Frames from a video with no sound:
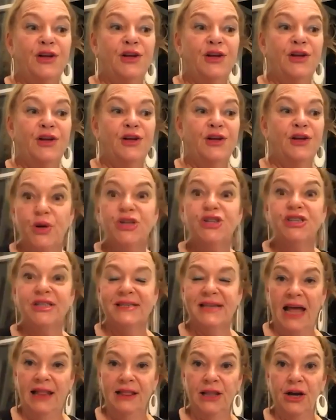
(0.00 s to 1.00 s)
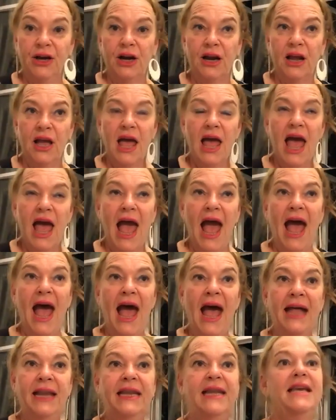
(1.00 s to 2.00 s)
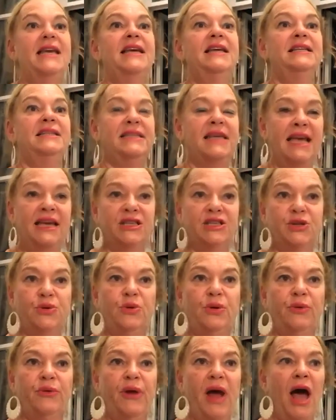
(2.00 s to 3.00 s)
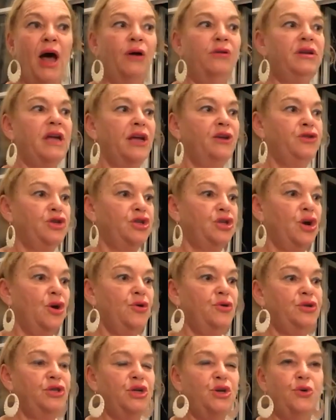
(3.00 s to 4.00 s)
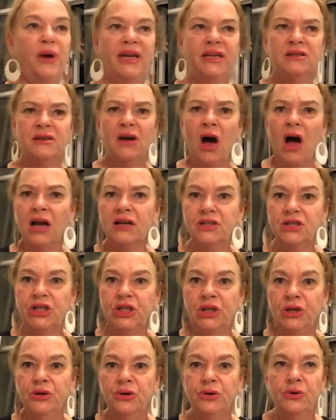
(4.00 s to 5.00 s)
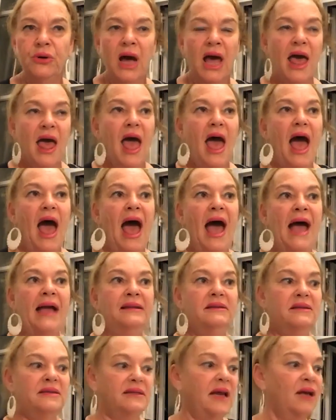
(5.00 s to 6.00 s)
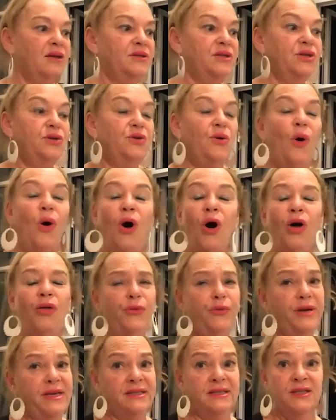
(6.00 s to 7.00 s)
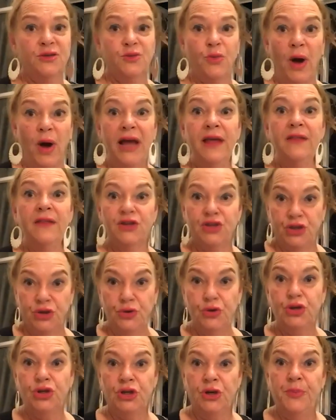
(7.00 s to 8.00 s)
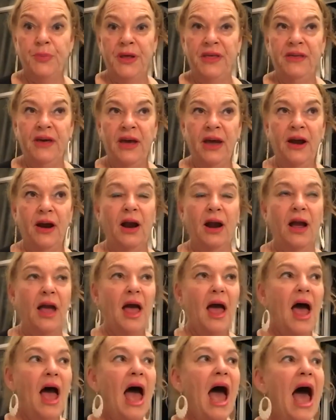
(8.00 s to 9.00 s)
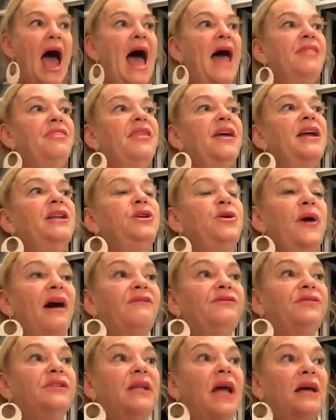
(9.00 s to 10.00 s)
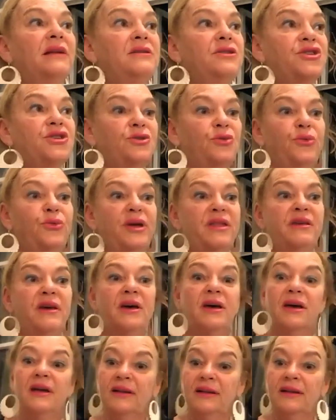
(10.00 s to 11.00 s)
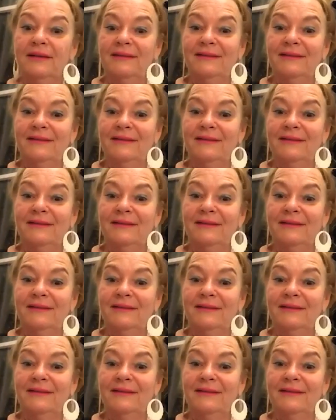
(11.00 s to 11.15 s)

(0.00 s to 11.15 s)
Jewish settler and he takes you around and shows you and talks to you and tells you all the reasons why the Jews should be there. And then you have lunch with a